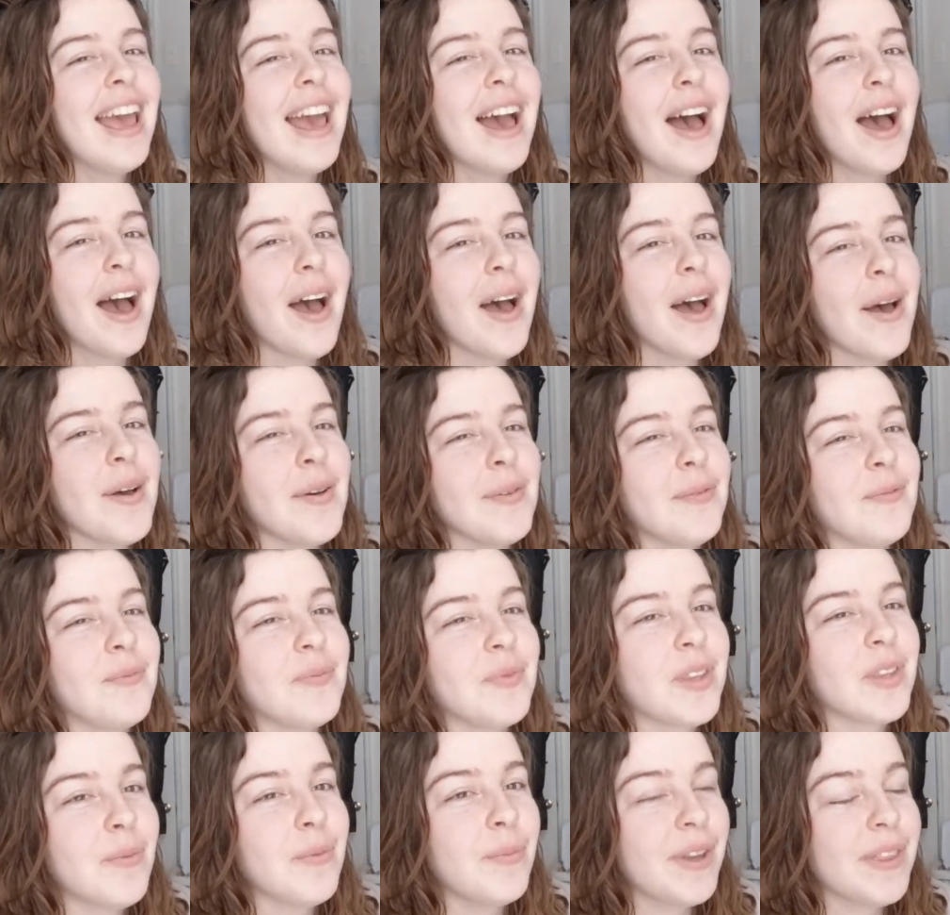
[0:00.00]

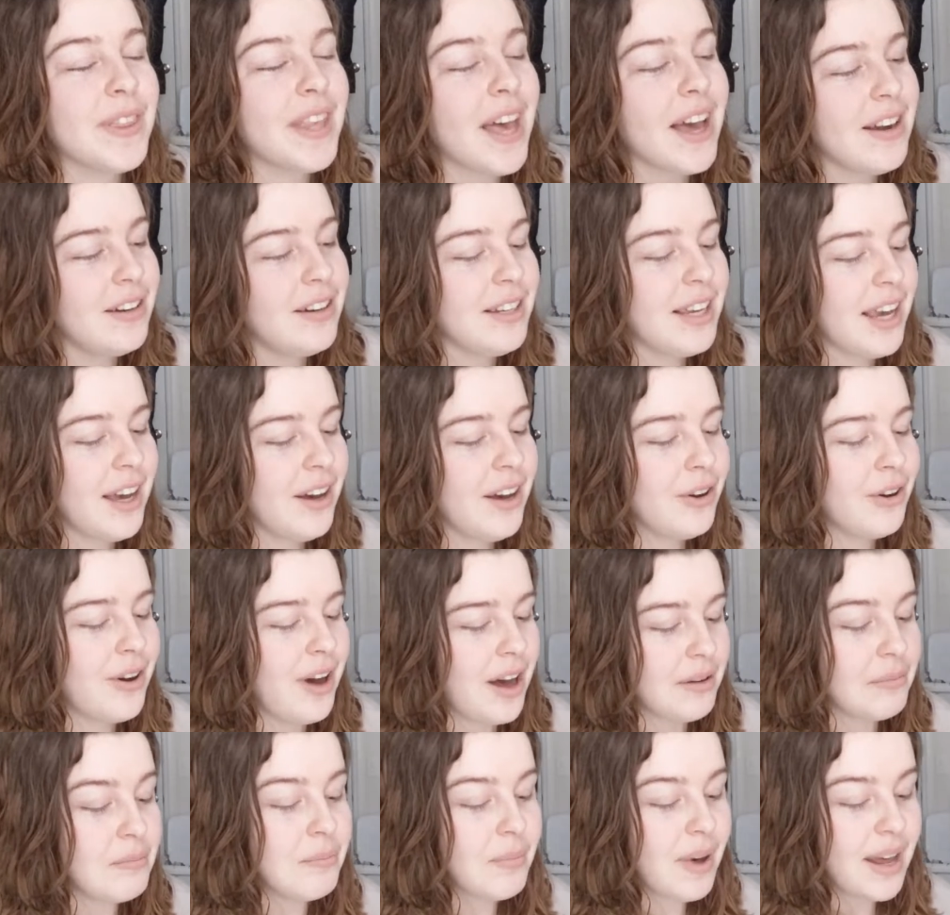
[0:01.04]
But that'll go
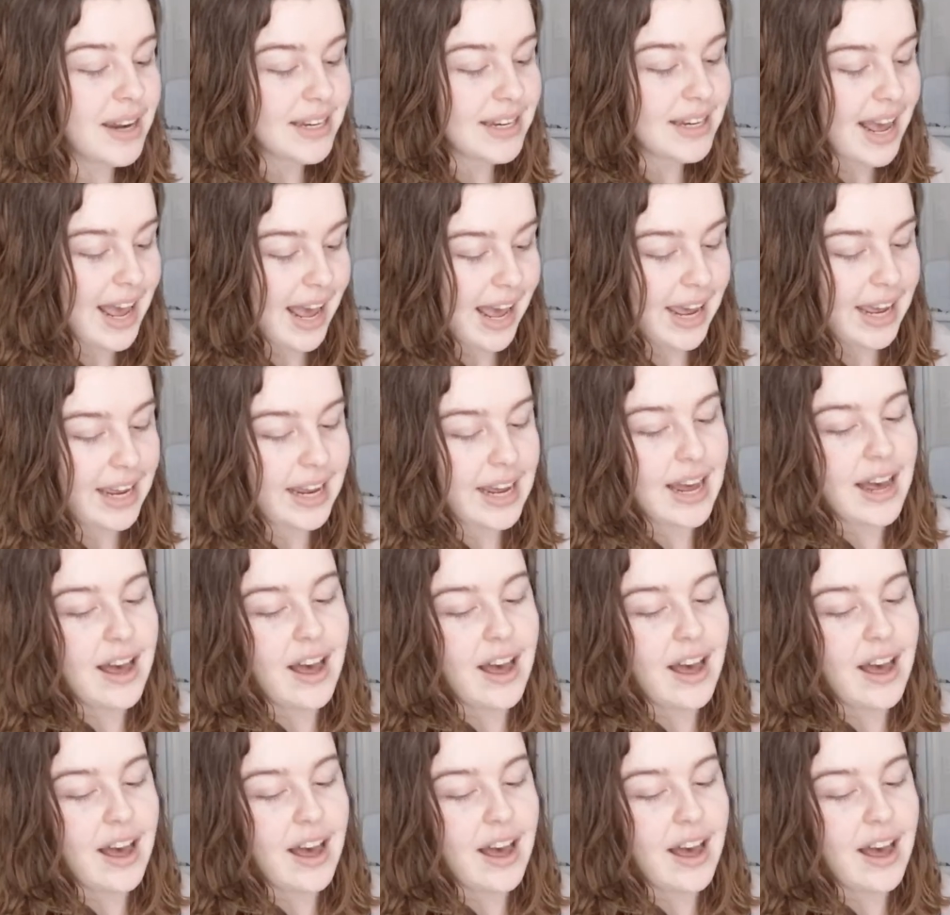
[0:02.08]
on Monday,